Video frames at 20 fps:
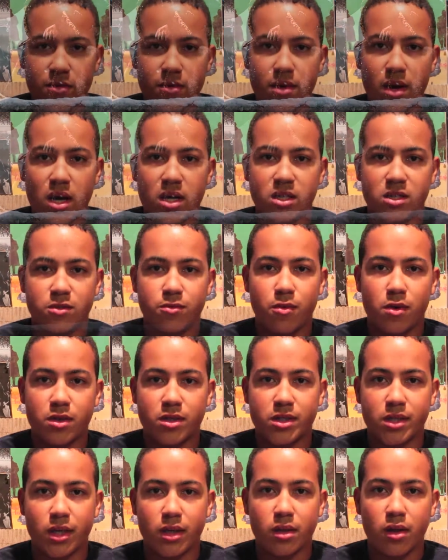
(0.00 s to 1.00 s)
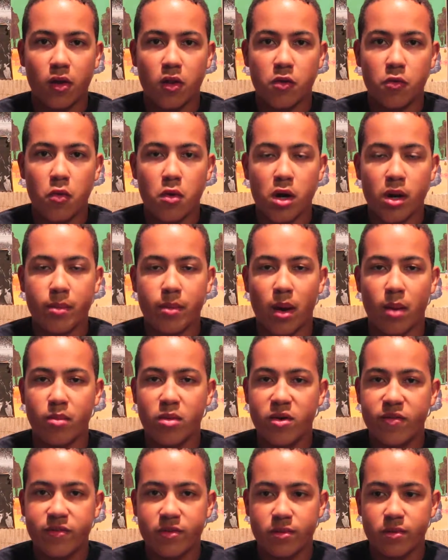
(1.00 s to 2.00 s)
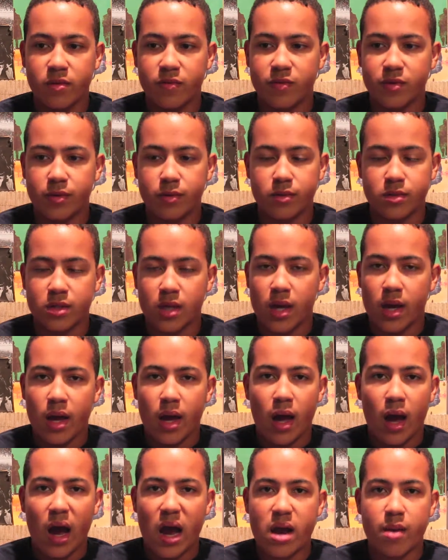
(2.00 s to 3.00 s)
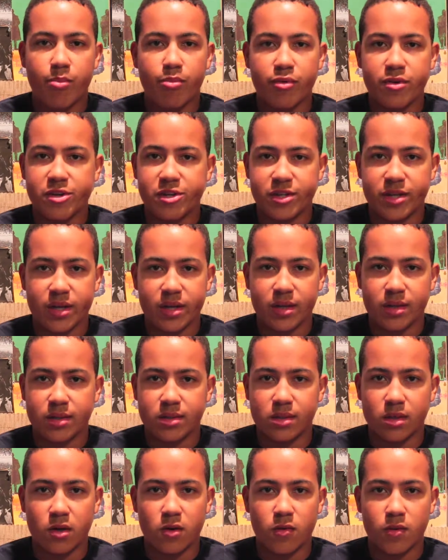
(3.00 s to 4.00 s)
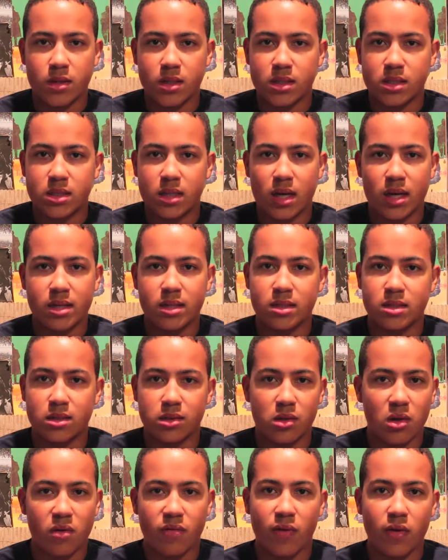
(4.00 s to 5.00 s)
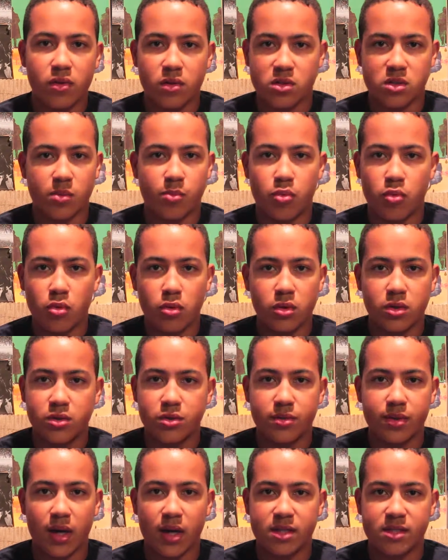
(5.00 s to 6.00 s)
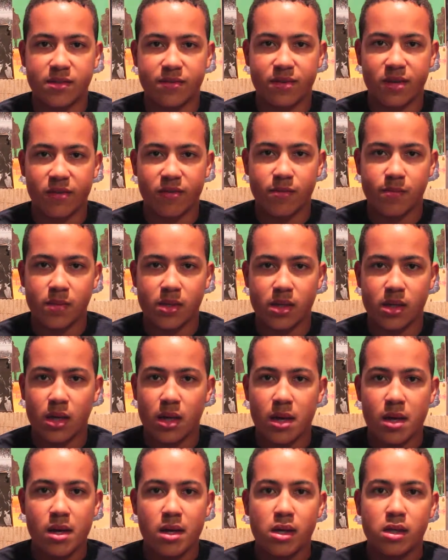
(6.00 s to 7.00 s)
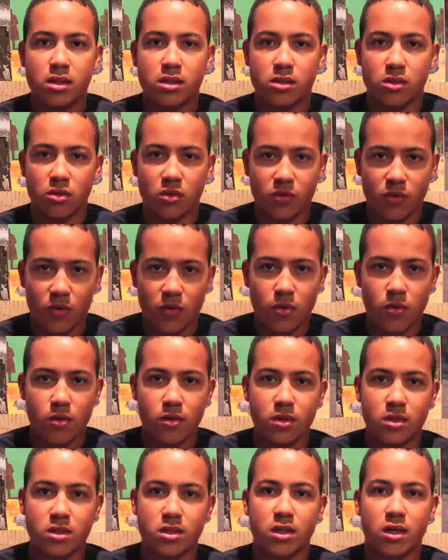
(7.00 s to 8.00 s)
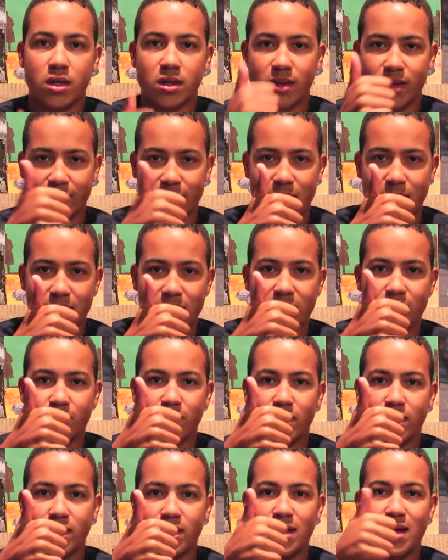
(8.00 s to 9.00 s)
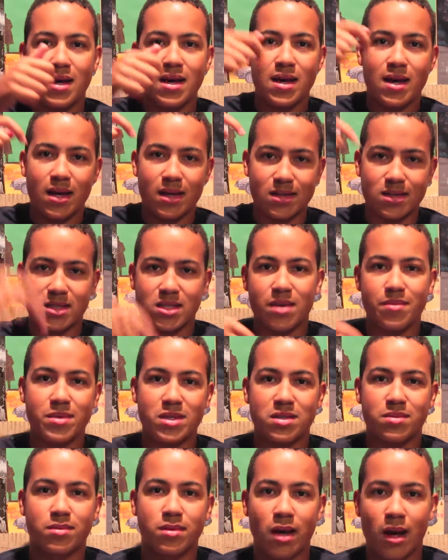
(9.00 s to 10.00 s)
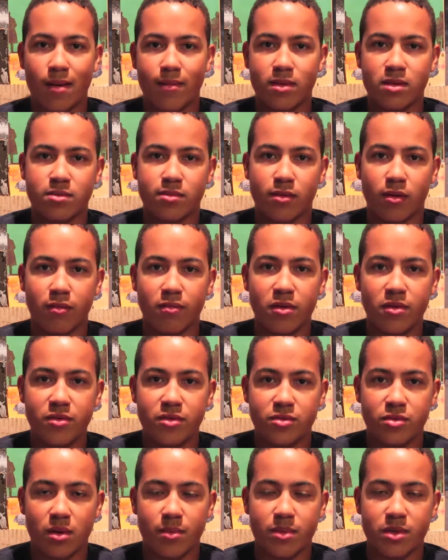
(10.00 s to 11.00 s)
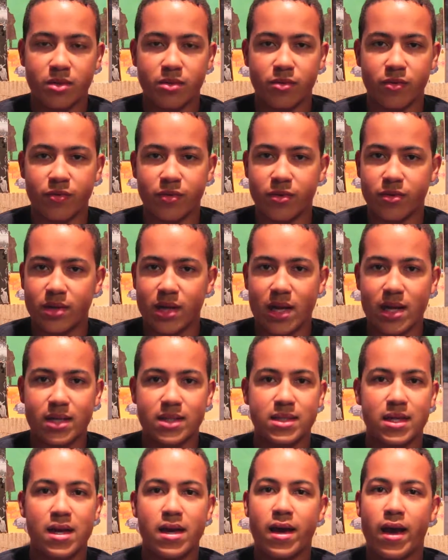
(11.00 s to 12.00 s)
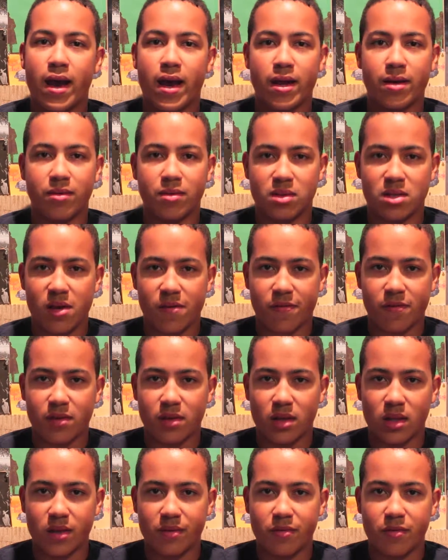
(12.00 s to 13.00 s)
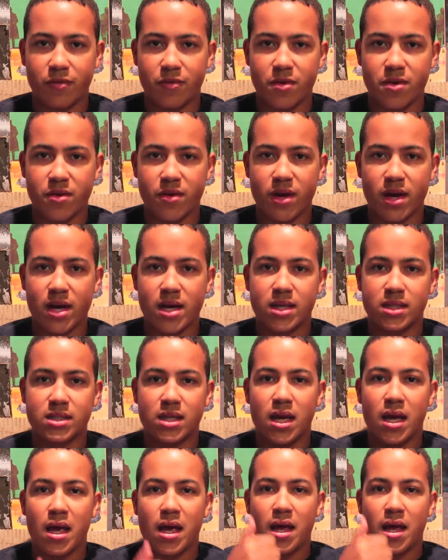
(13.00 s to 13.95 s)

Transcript: you guys for watching another one of my movie reviews. I appreciate it as always. I just love all the support that you guys have given me. So, of course, click that like button and send me some comments about what movies you want me to review next, and I will definitely deliver for you guys.